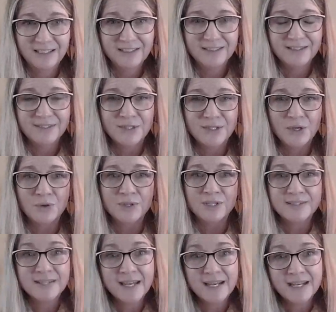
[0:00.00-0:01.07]
So the
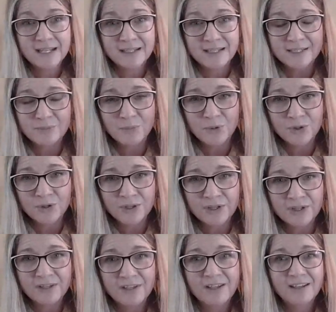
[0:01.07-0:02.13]
setting in this book
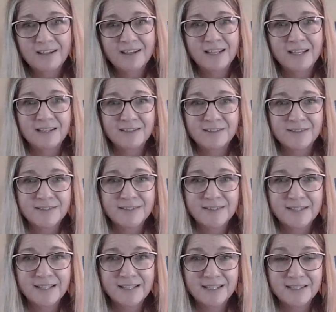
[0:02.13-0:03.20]
is
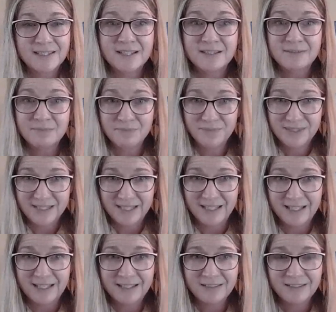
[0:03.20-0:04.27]
in a
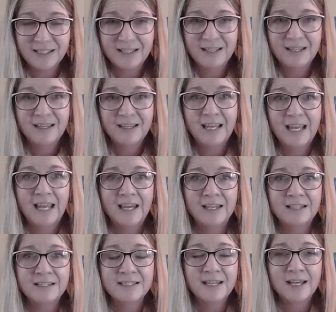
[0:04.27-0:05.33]
city,
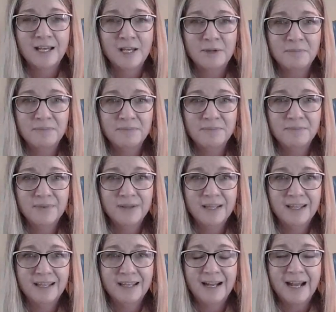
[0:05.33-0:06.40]
and
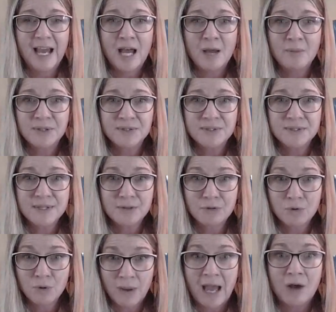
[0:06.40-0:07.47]
it happens
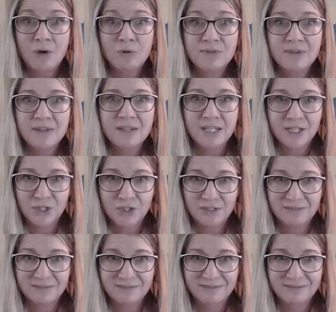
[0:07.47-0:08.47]
throughout the year.